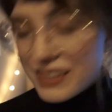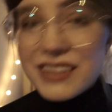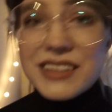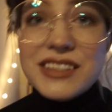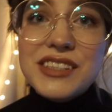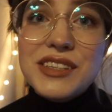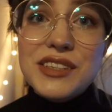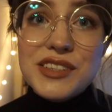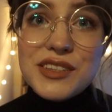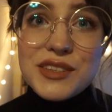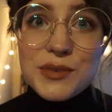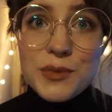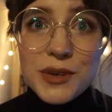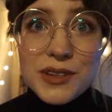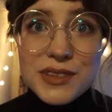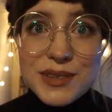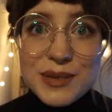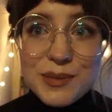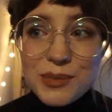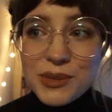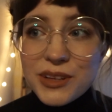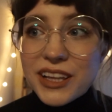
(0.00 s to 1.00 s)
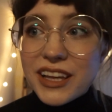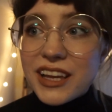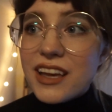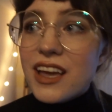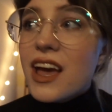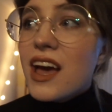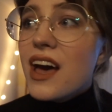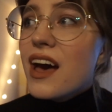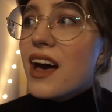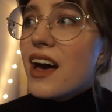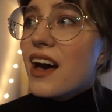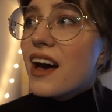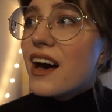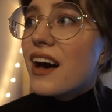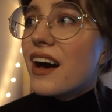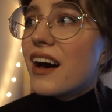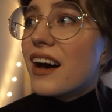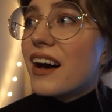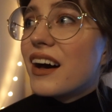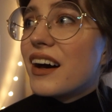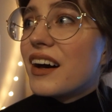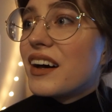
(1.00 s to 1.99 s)
She just wants to play.
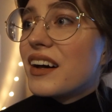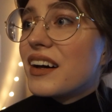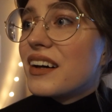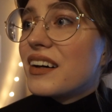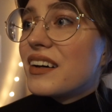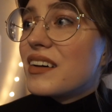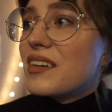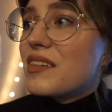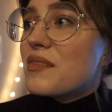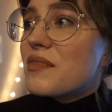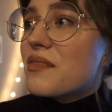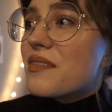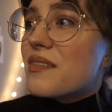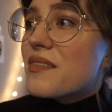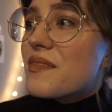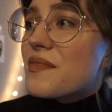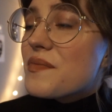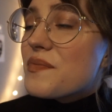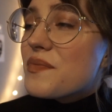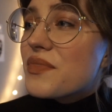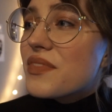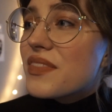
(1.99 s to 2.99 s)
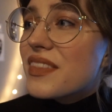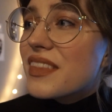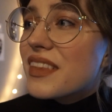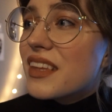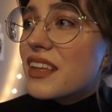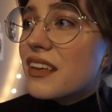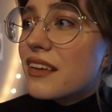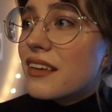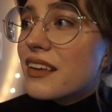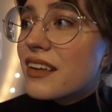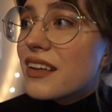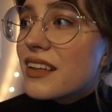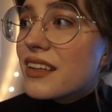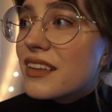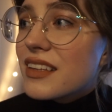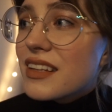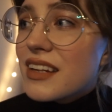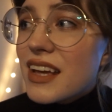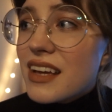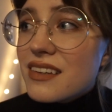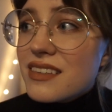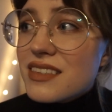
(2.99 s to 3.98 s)
The
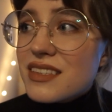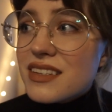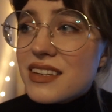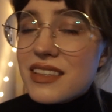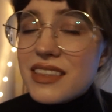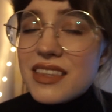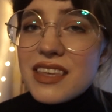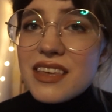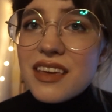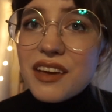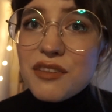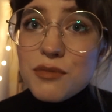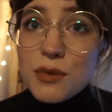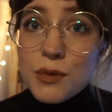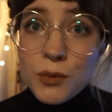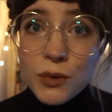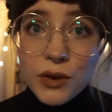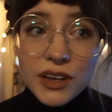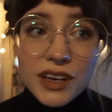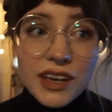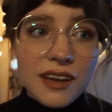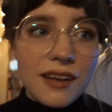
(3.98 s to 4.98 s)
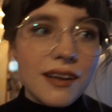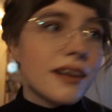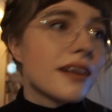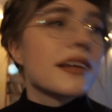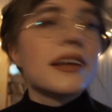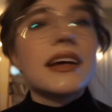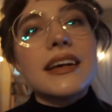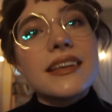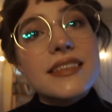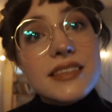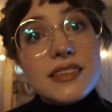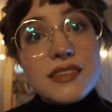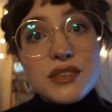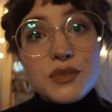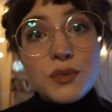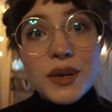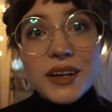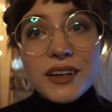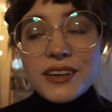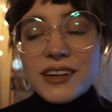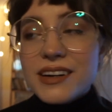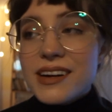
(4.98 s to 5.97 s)
next thing I've been working on is a
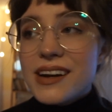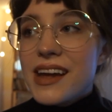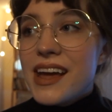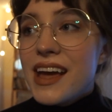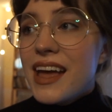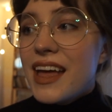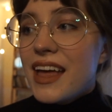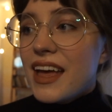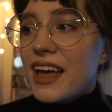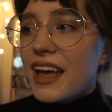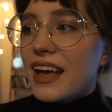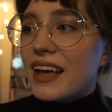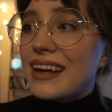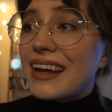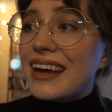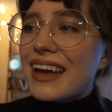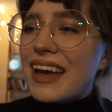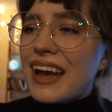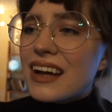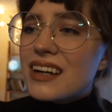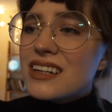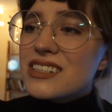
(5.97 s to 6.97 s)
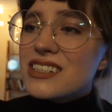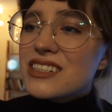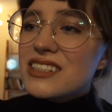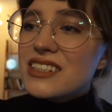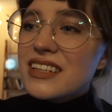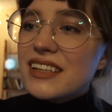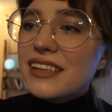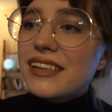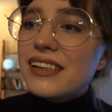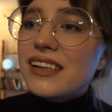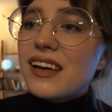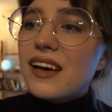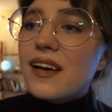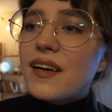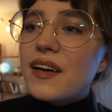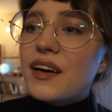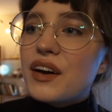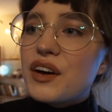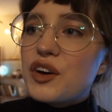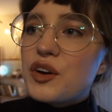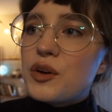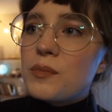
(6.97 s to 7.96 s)
sweater, and I actually
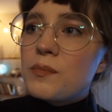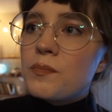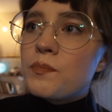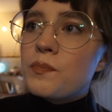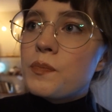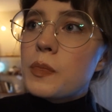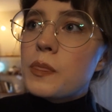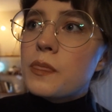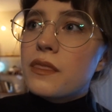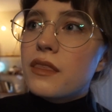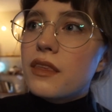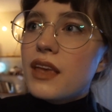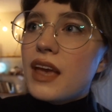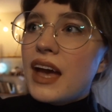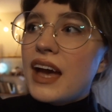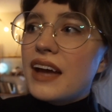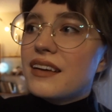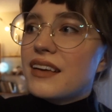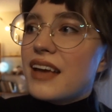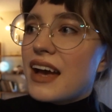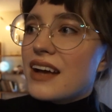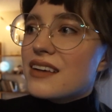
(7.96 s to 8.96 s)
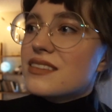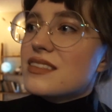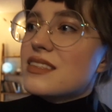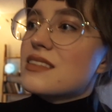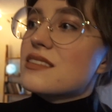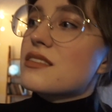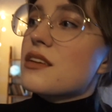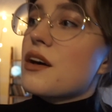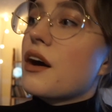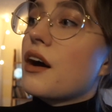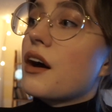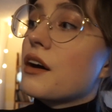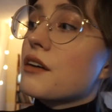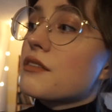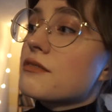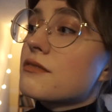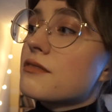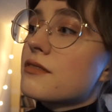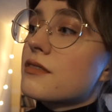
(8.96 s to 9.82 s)
had cast this off